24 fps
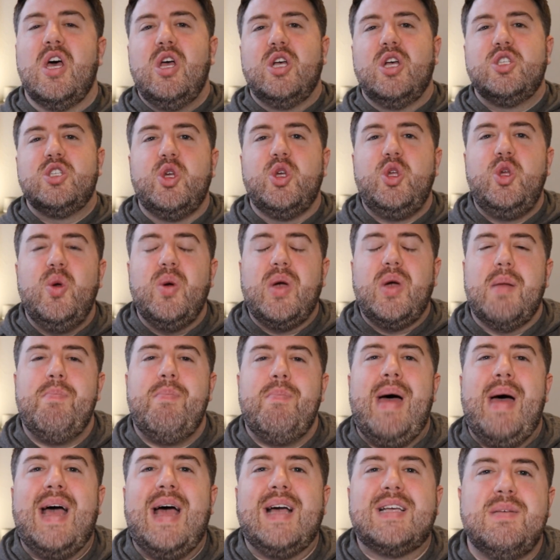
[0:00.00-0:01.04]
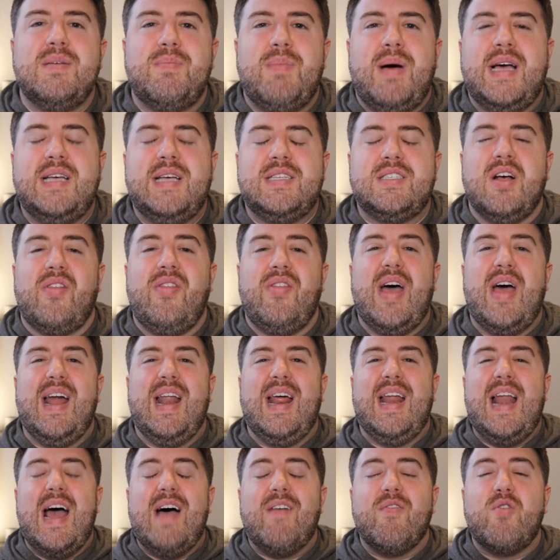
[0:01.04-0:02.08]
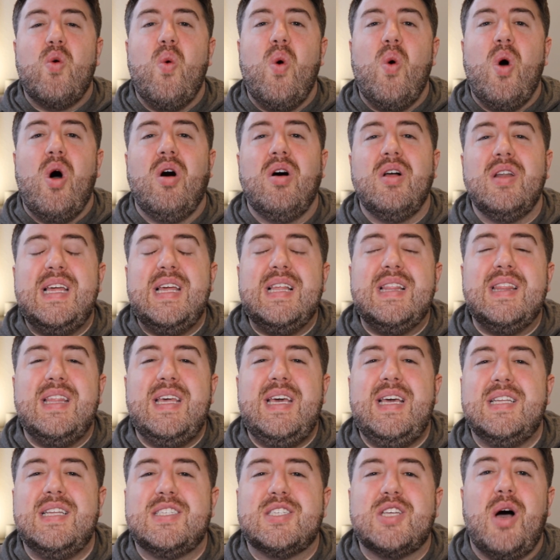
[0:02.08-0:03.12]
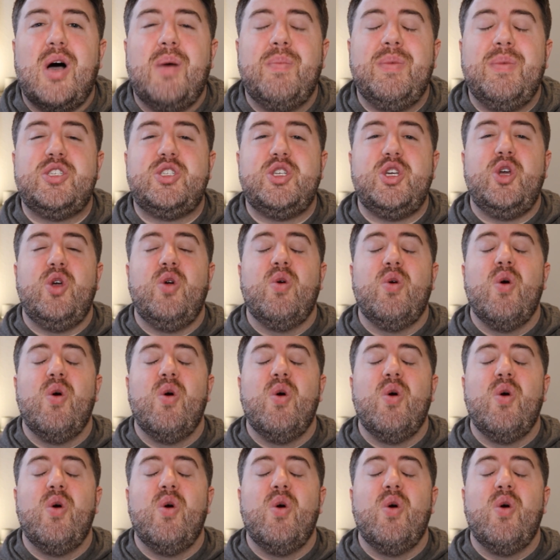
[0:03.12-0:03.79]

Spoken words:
so you can maximize on that and have quality leads coming to you